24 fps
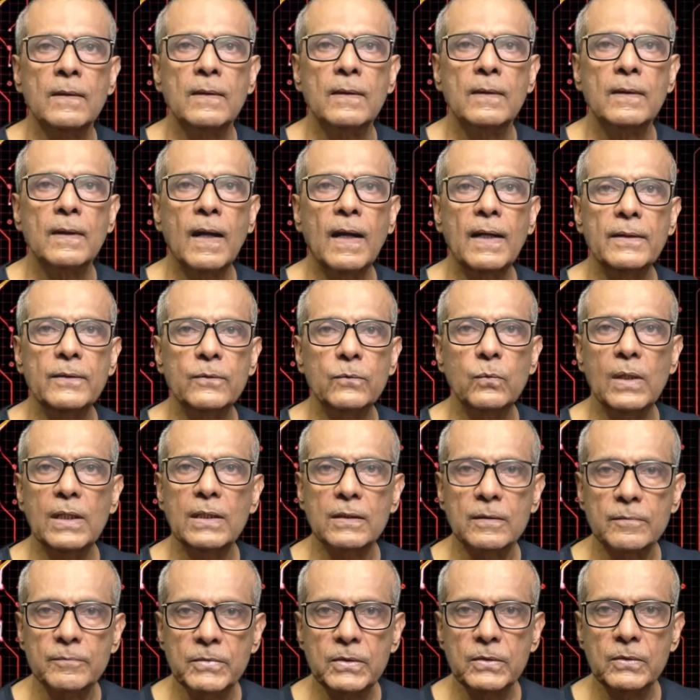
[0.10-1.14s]
Hi,
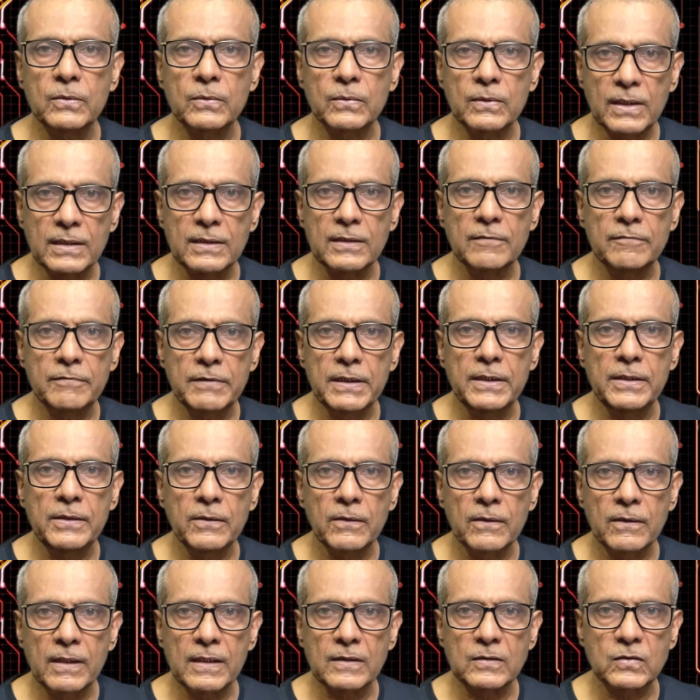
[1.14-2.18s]
welcome to another video
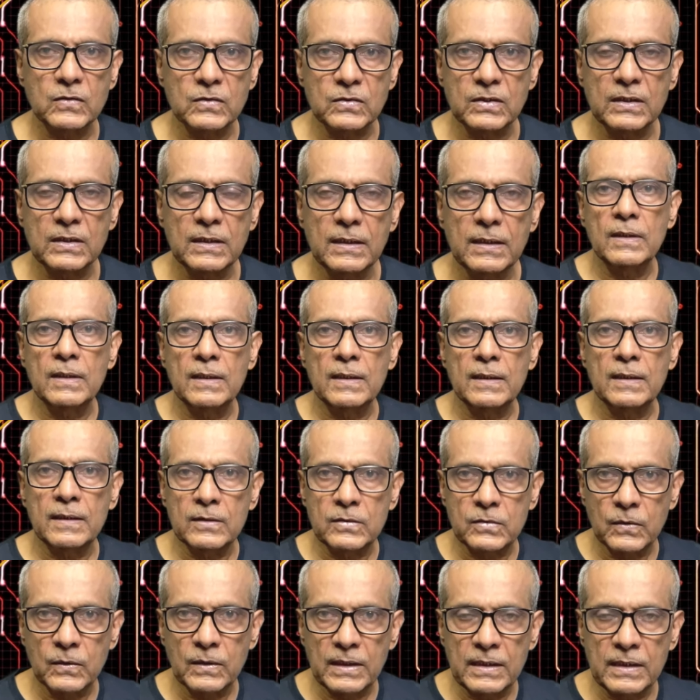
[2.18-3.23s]
on SSE.
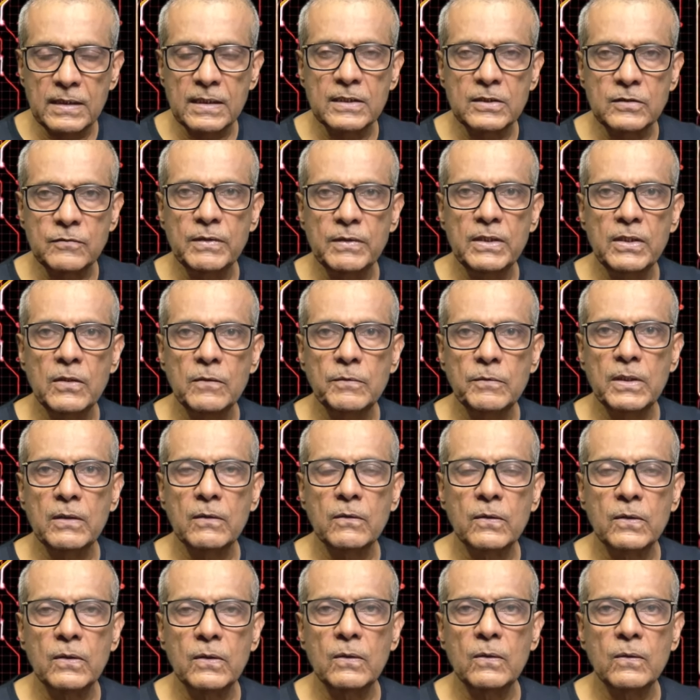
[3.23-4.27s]
So in this video, we are
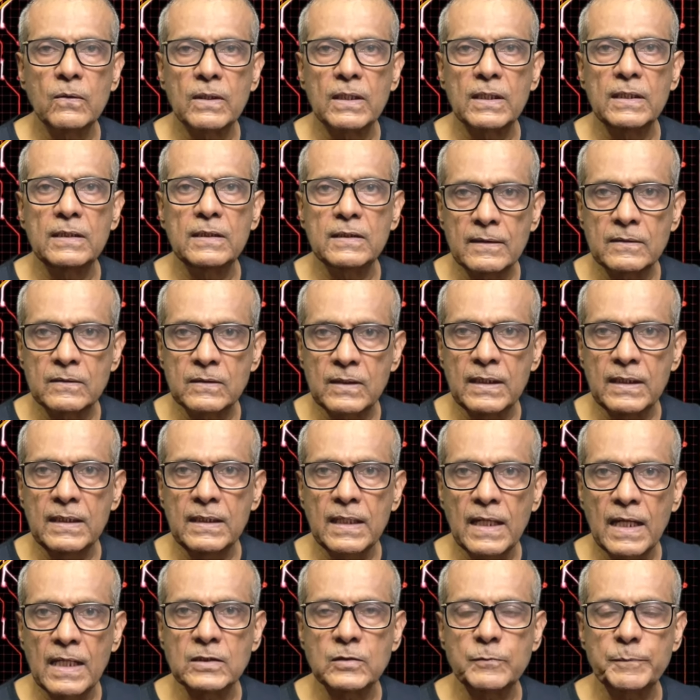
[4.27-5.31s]
going to look at three
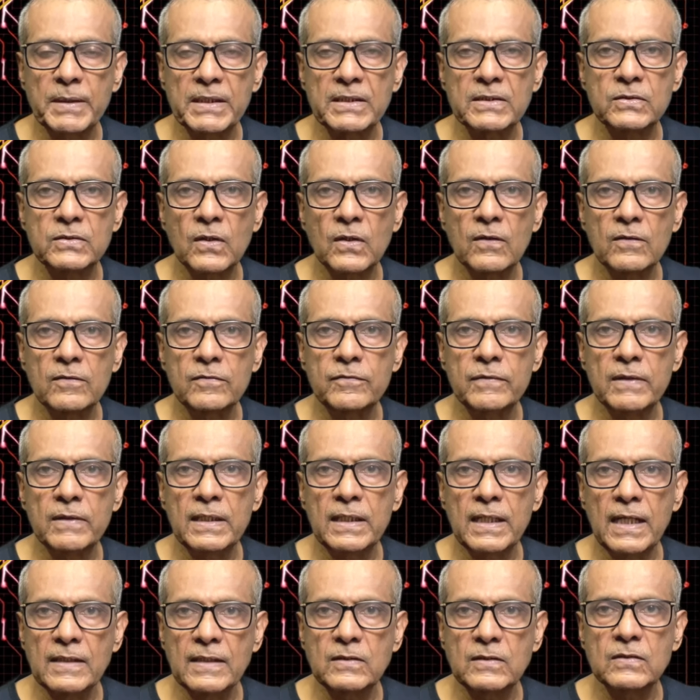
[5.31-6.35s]
aspects of an
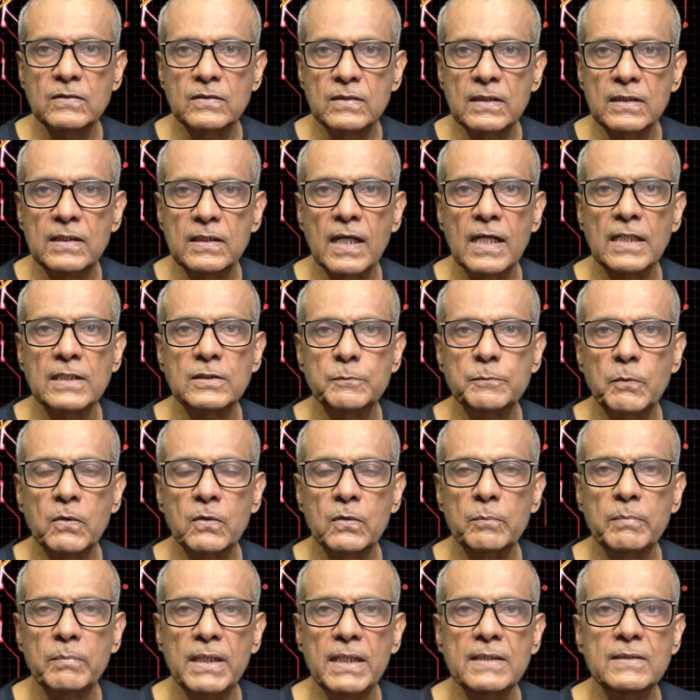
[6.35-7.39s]
SSE
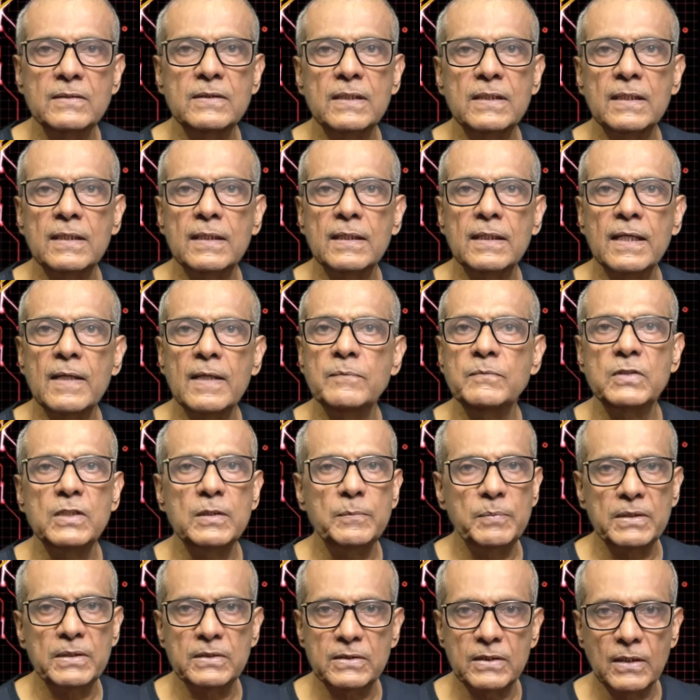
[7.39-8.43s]
transport based
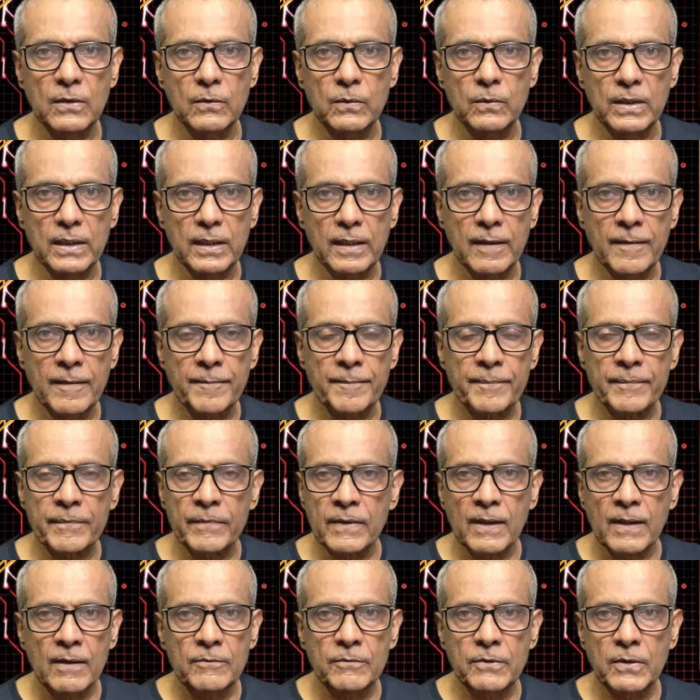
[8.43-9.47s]
MCP server.
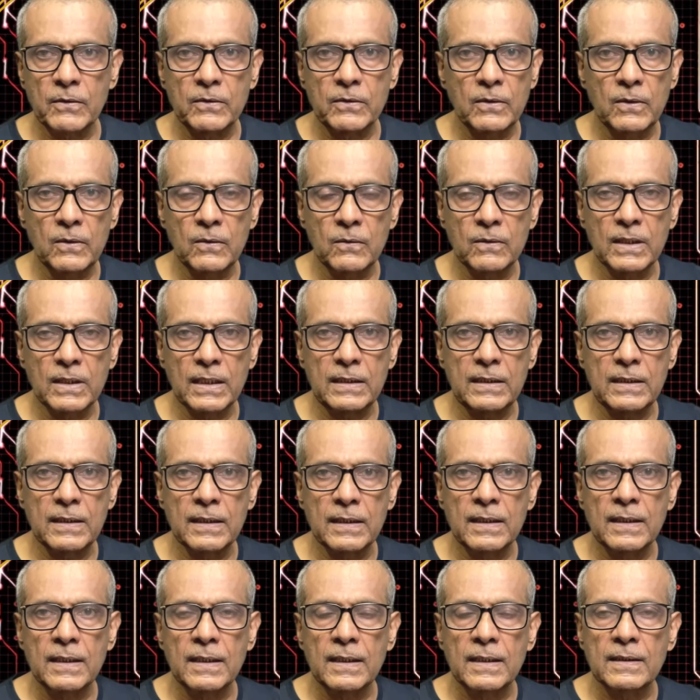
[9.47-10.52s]
We're going to look at
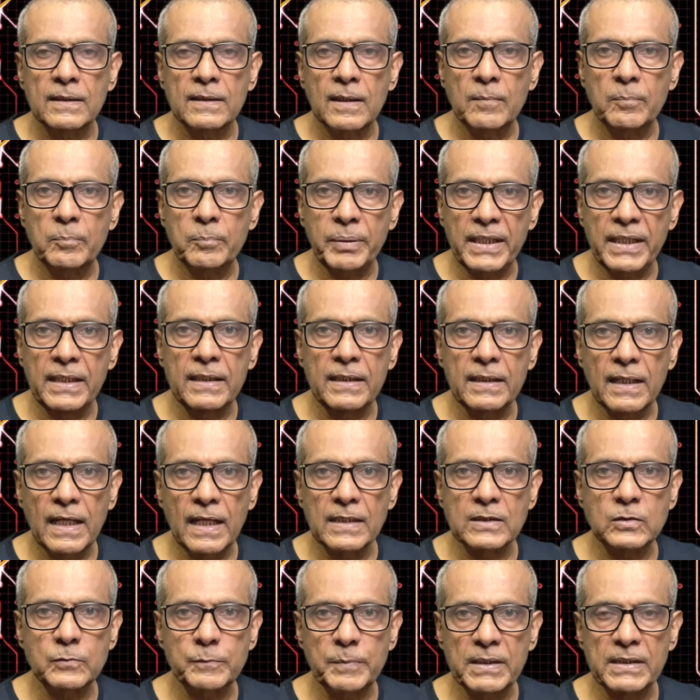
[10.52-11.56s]
the ping
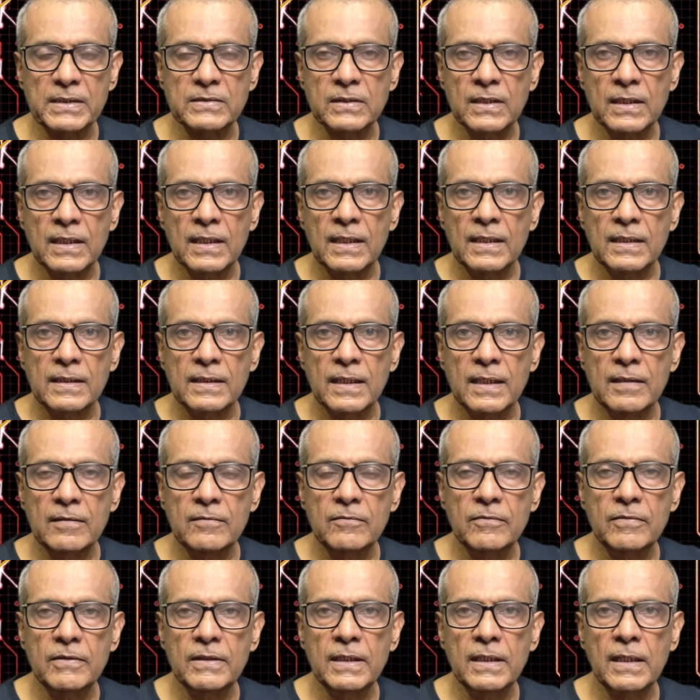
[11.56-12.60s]
aspects.
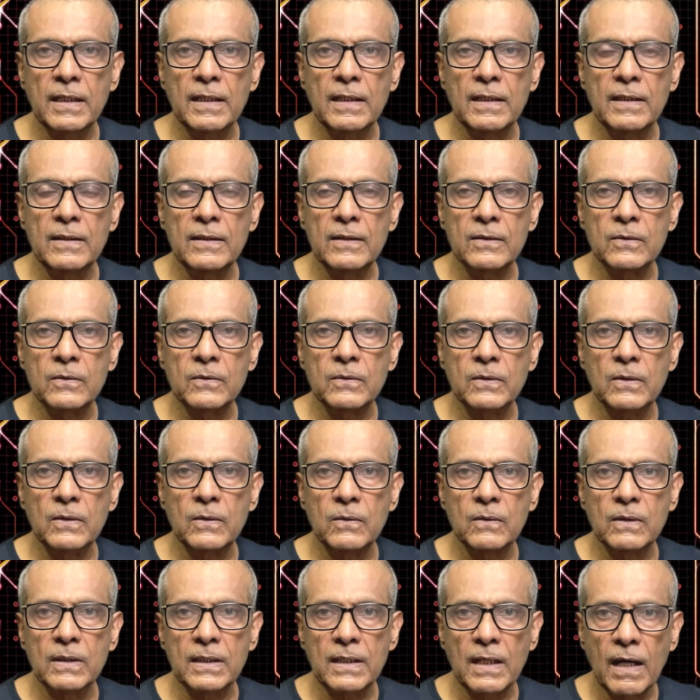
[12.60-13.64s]
Then we are going to
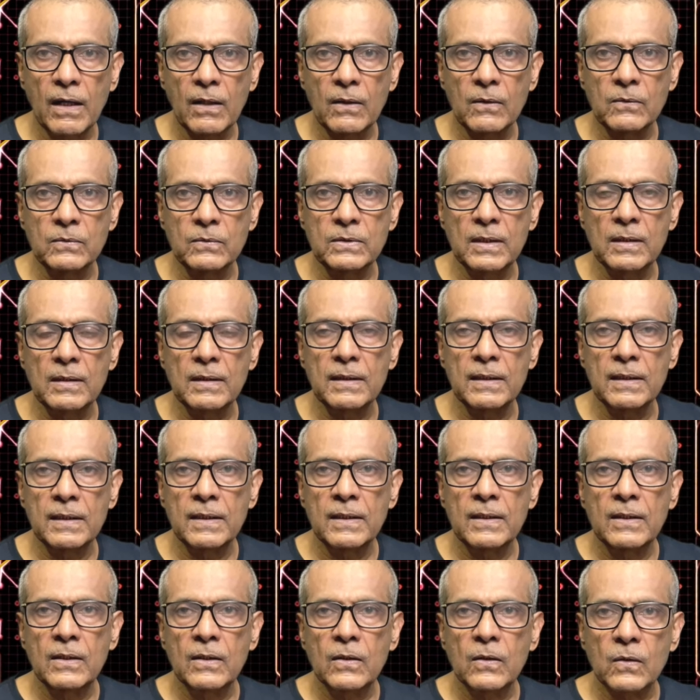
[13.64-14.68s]
look at how the
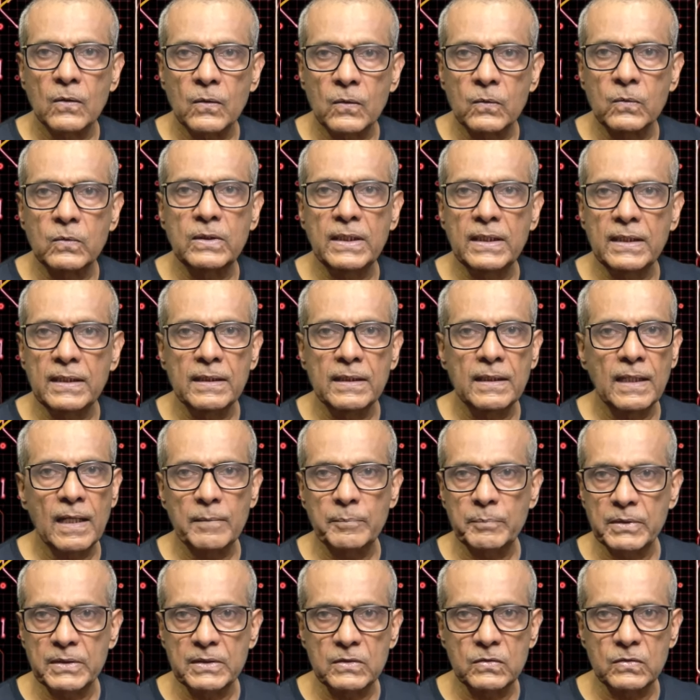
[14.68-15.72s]
routing
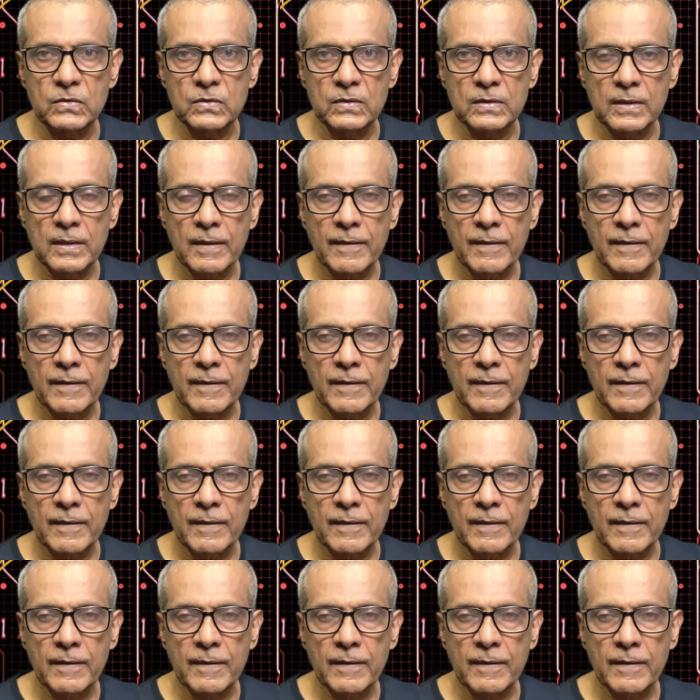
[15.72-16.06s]
happens.